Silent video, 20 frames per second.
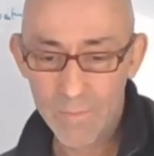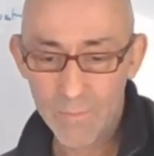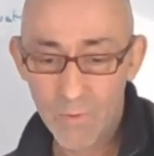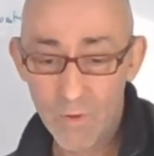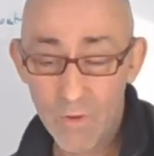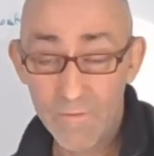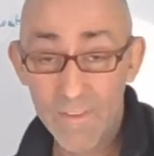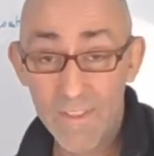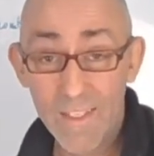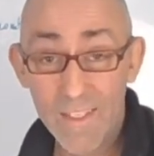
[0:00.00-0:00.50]

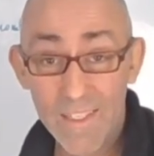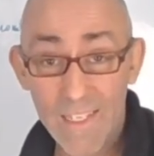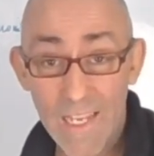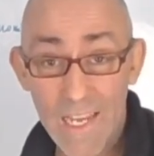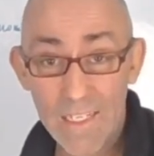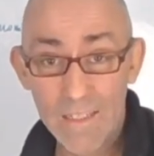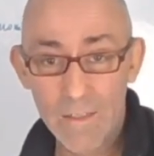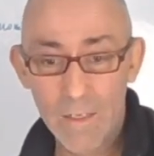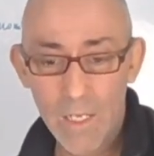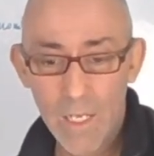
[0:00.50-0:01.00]
proven
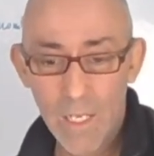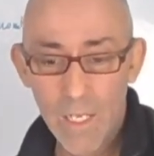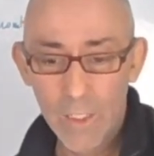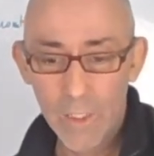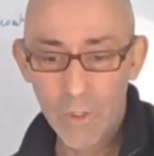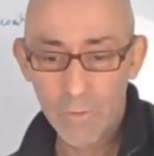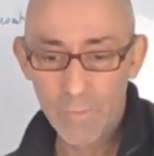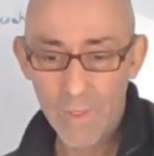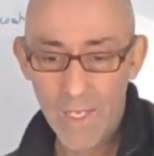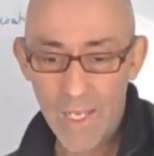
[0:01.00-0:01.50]
success.
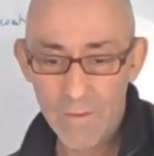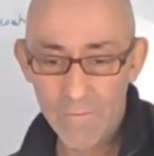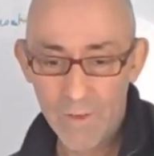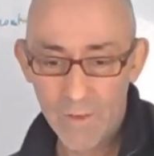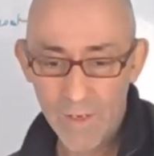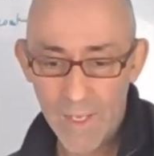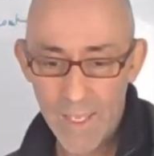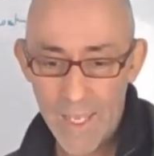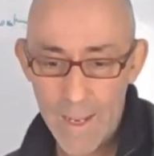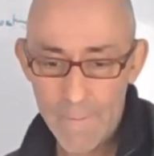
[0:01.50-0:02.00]
Good behaviour
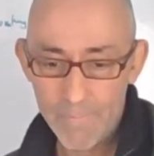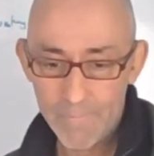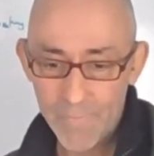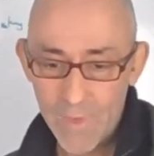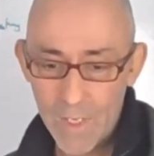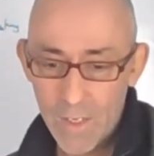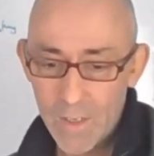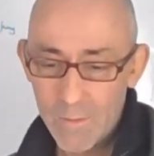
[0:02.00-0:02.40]
game.